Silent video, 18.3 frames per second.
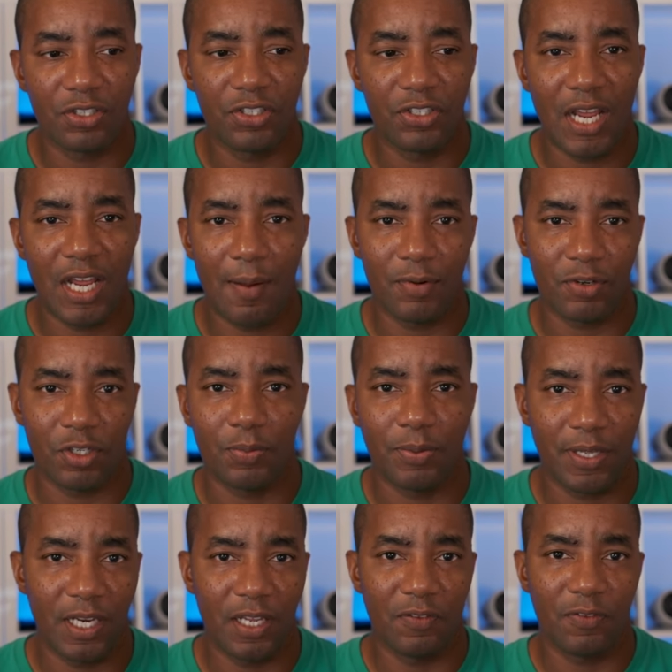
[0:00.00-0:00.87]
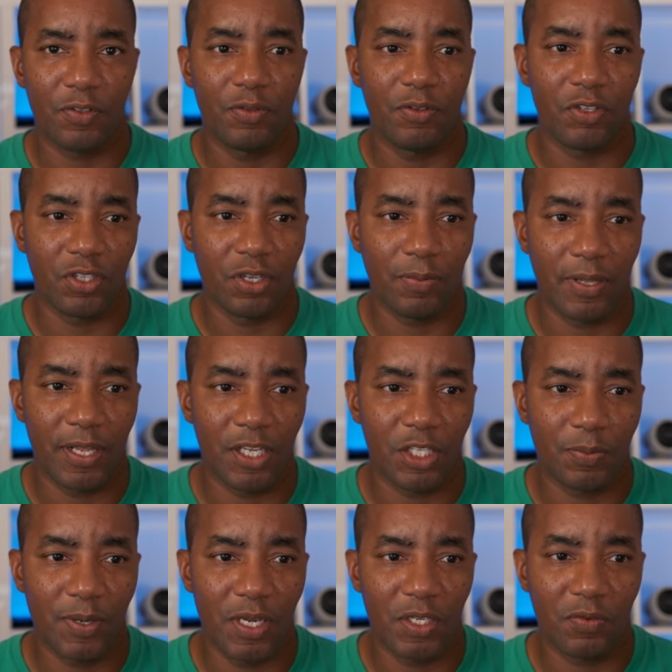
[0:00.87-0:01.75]
damage. There's plenty of
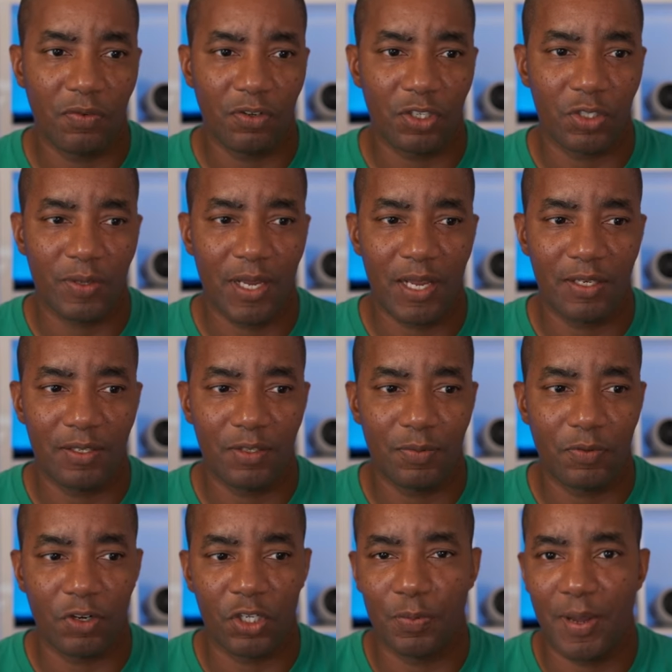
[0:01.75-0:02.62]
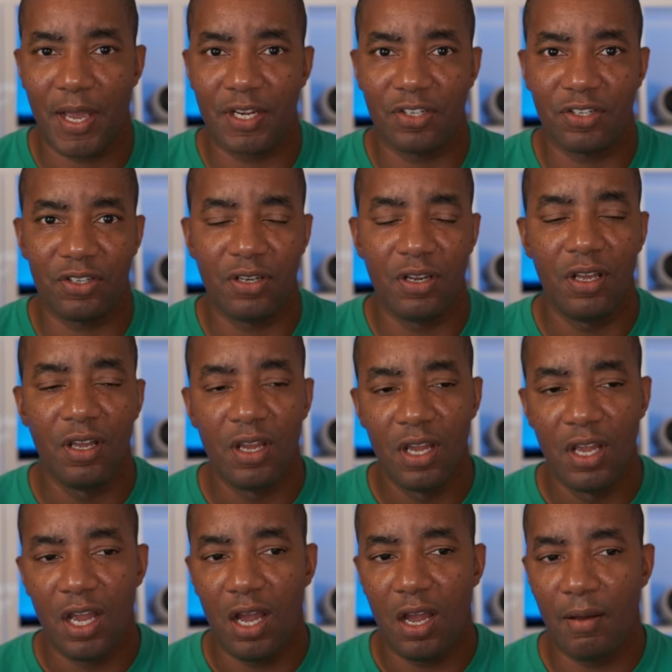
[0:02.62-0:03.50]
space for expansion,
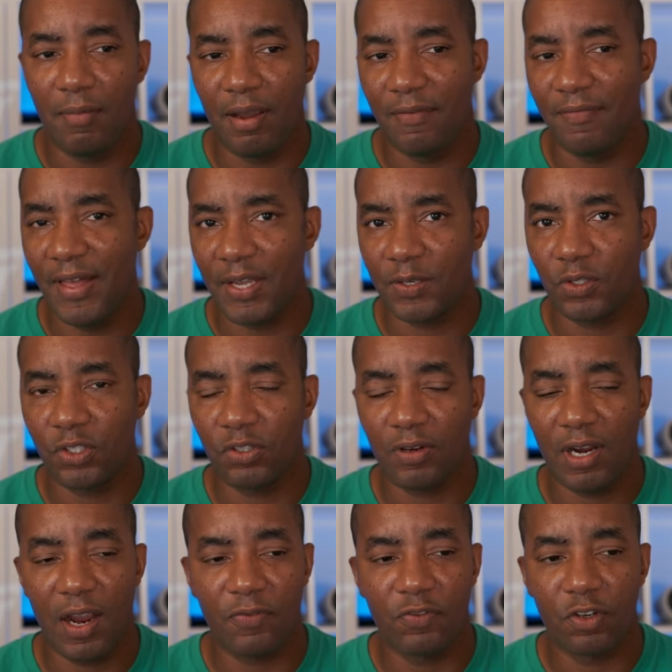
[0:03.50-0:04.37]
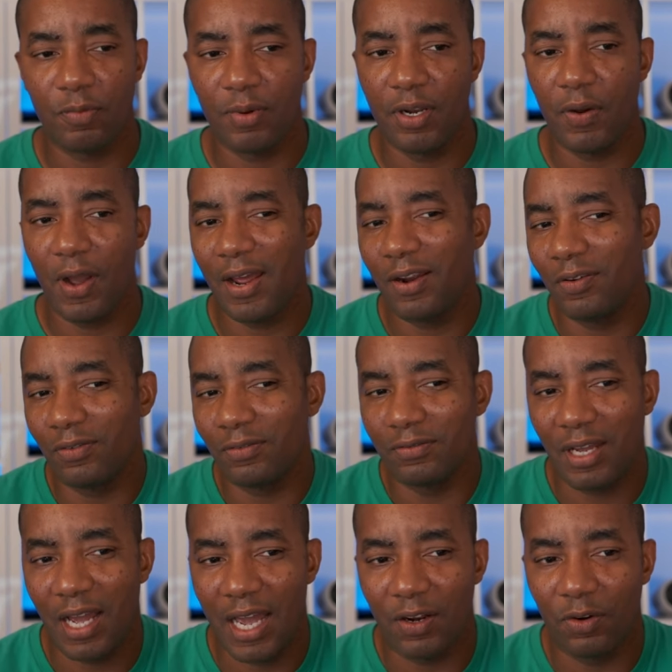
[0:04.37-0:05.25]
if that's what you're after. But no, I
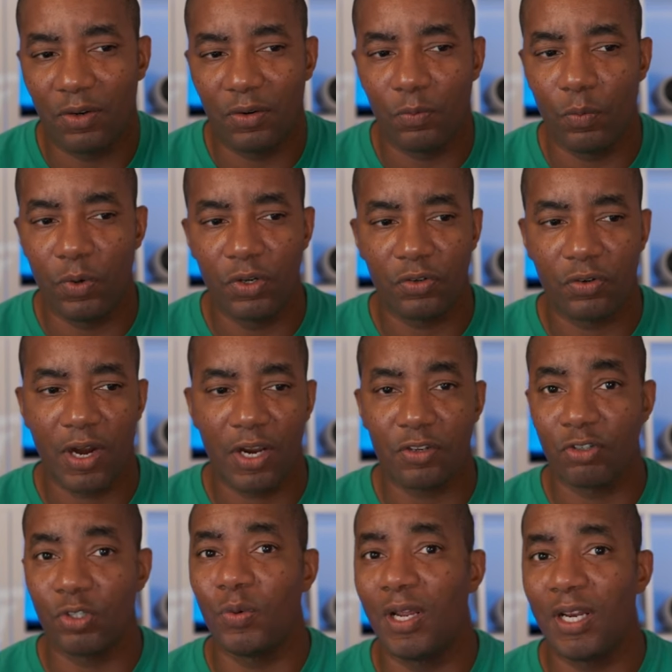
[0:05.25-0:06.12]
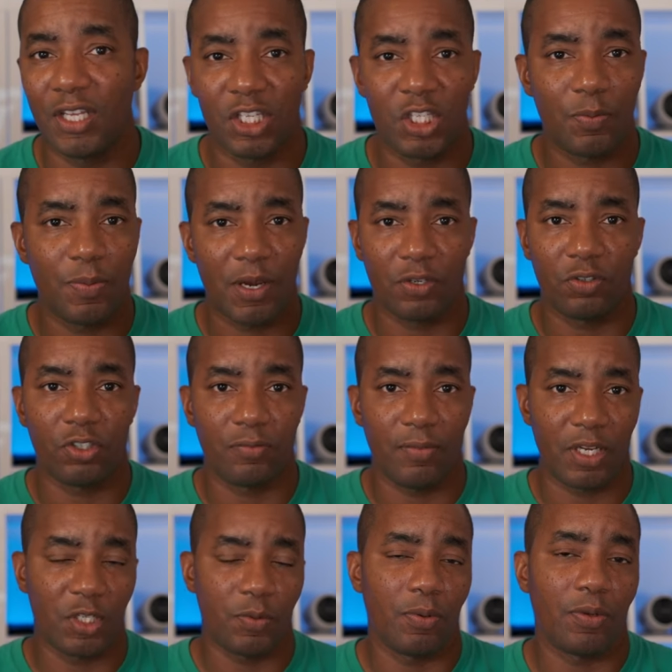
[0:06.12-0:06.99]
don't winterize or do anything special to
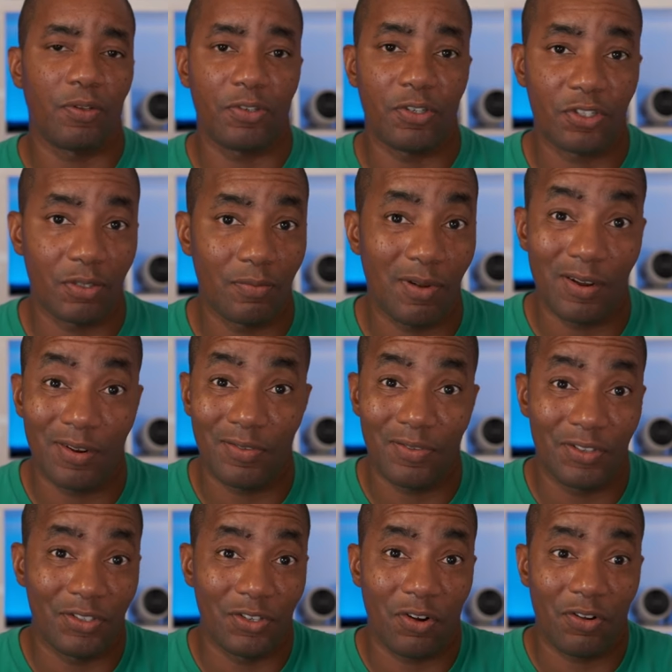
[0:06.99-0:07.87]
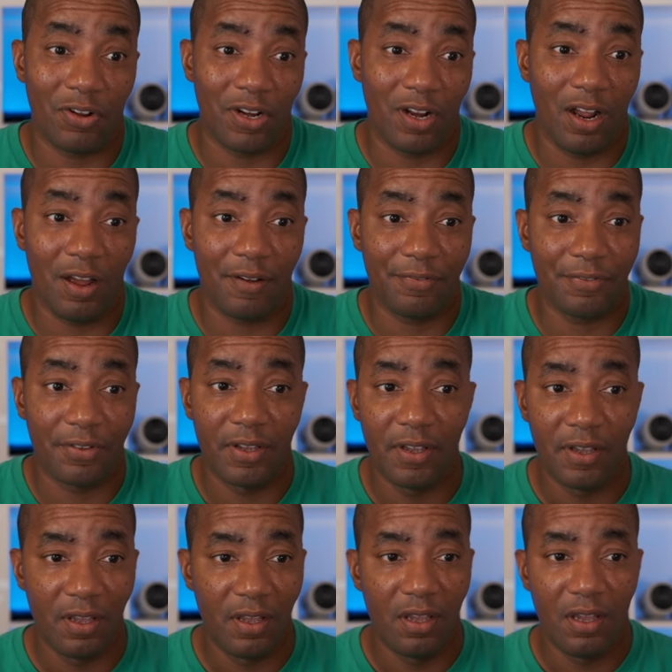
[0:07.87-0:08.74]
my sprinkler system other than turn it off
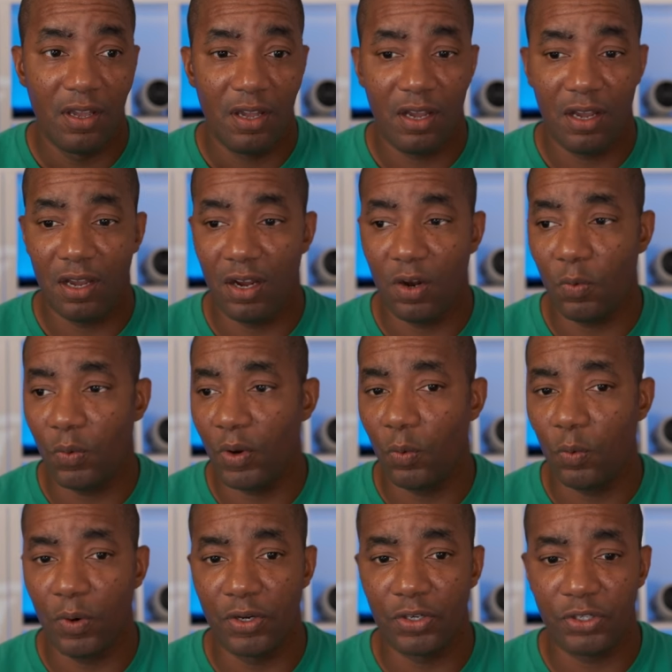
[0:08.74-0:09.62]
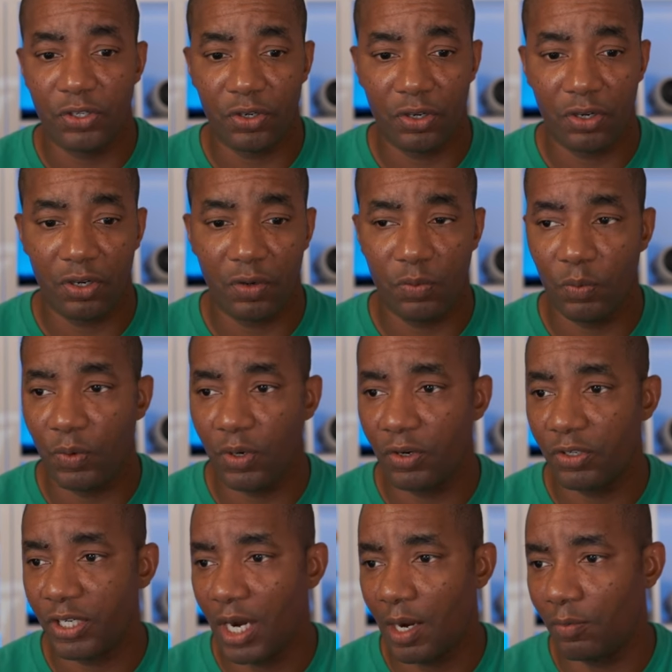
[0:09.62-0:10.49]
when
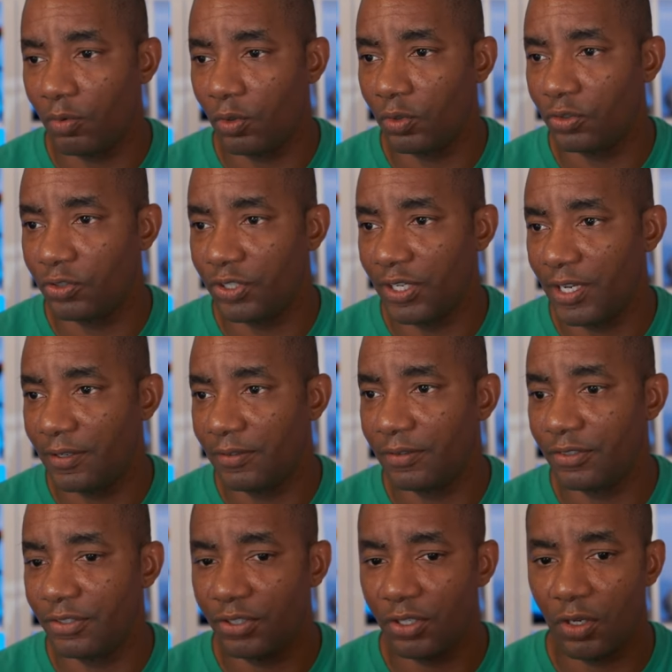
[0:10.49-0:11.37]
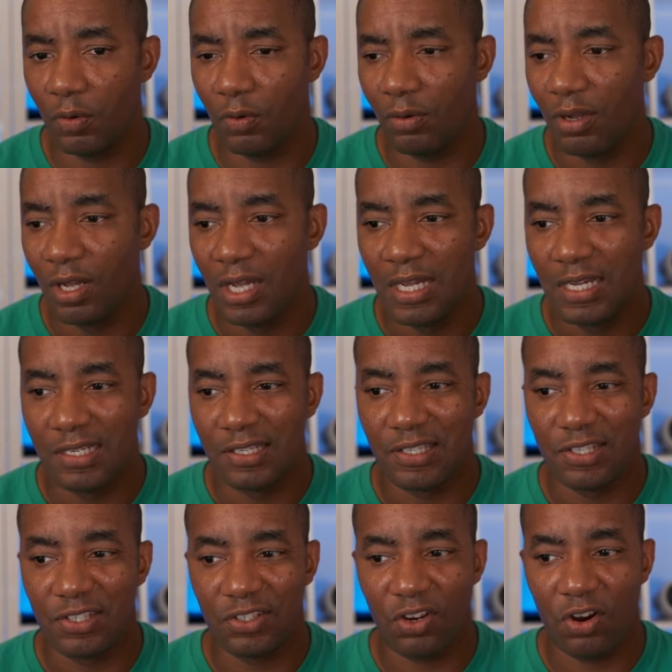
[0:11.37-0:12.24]
winter time rolls in. So
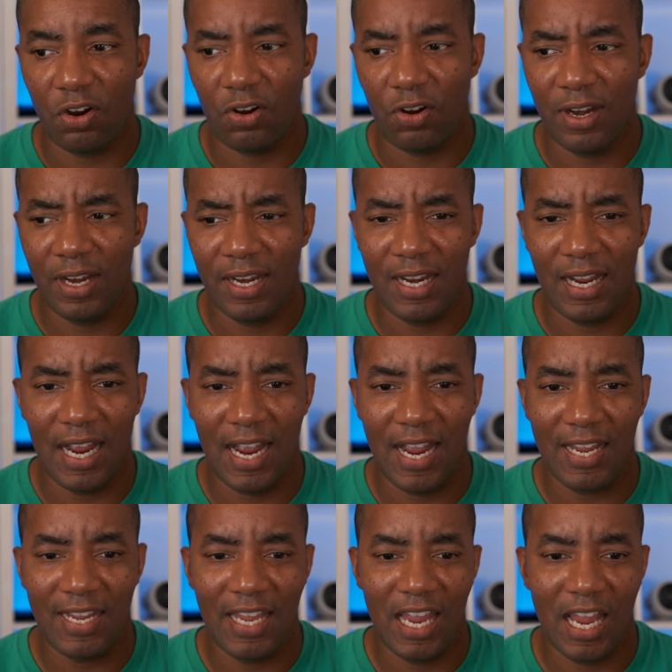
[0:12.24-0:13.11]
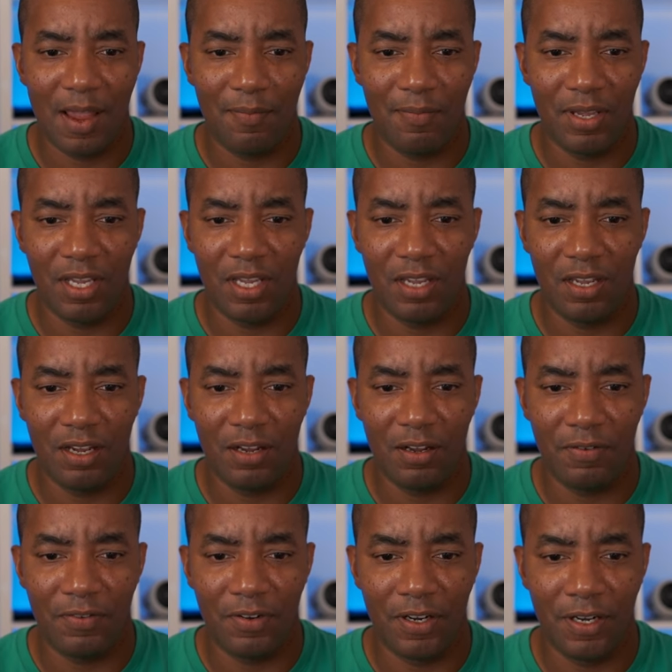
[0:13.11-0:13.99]
sorry, I can't be
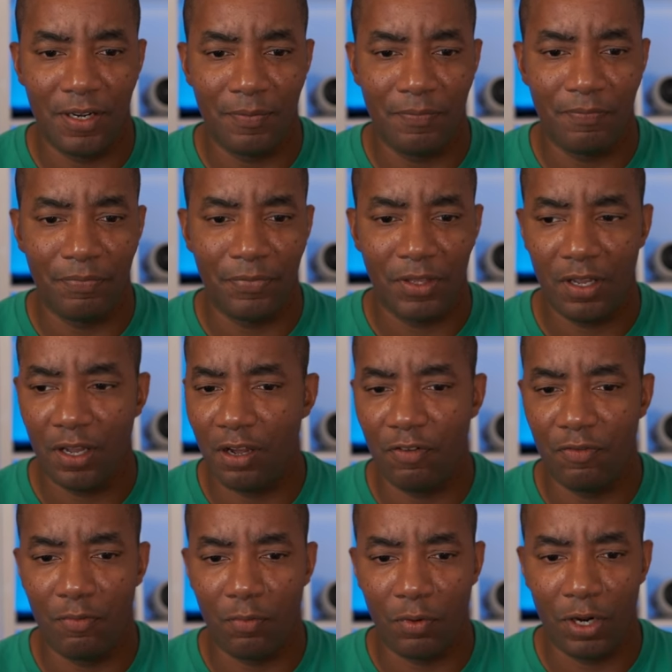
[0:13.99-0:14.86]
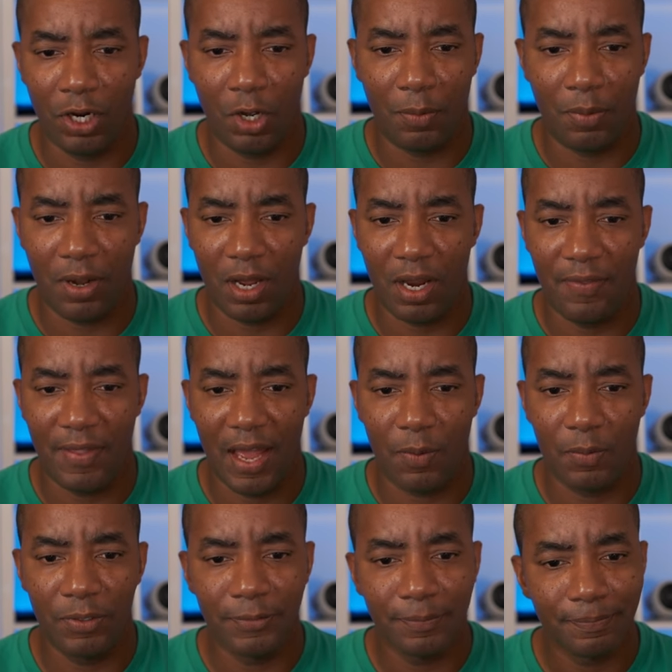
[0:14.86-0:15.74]
of more help on
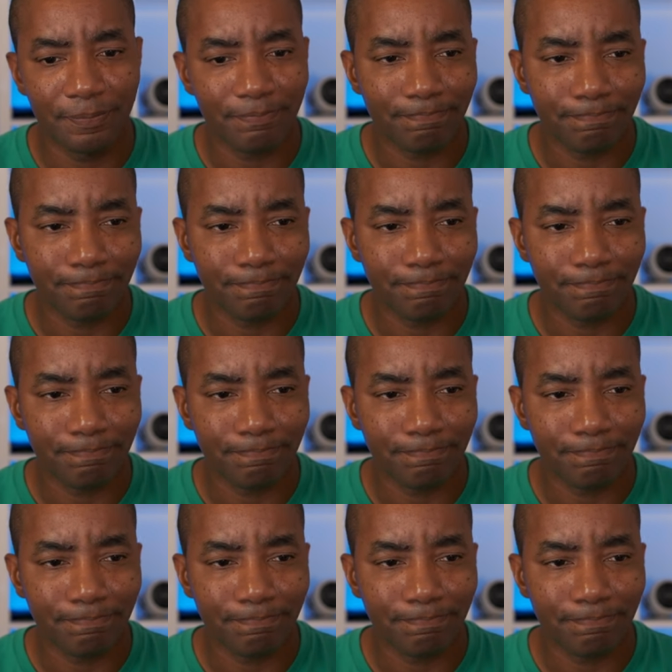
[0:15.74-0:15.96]
that one